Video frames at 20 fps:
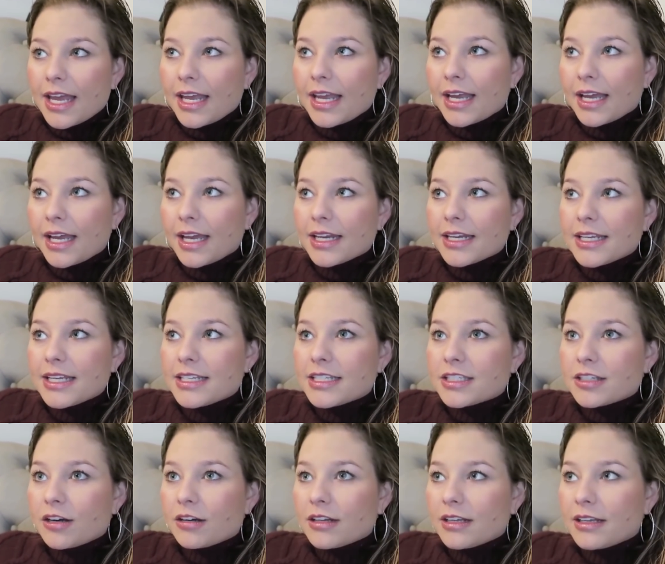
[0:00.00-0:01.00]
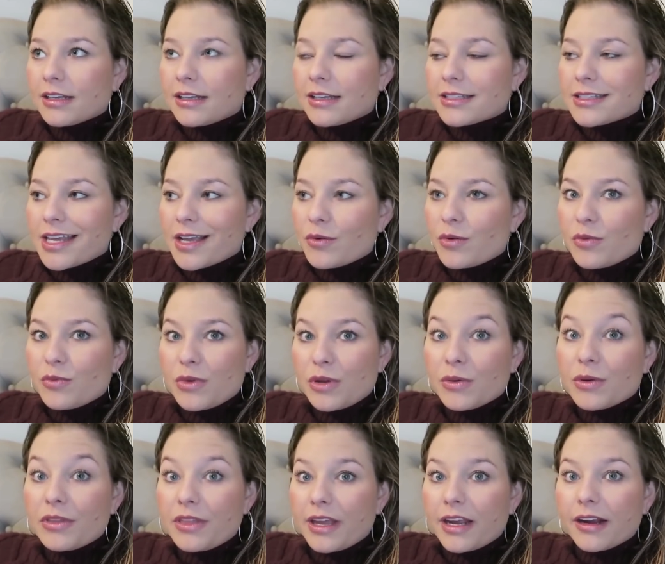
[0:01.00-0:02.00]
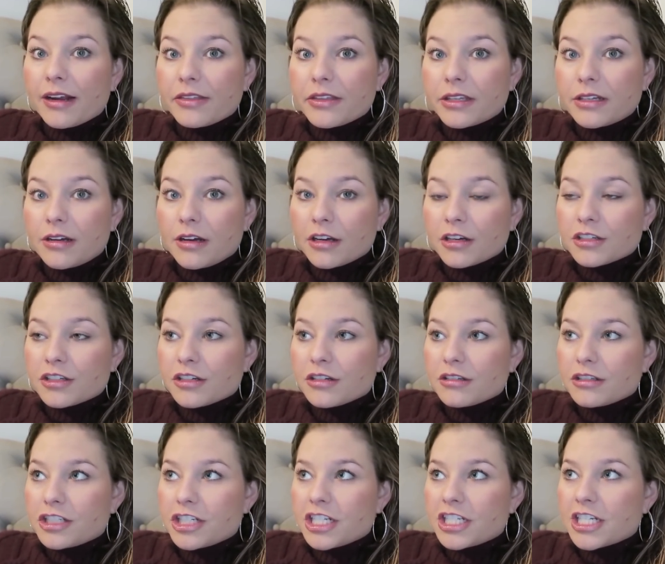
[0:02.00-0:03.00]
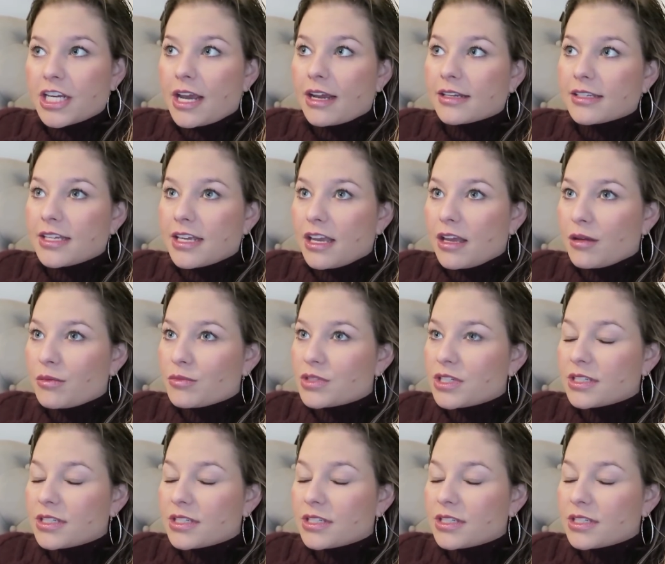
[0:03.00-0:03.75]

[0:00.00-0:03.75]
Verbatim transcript: And he started, because like when we were there at the doctor's, she checked him.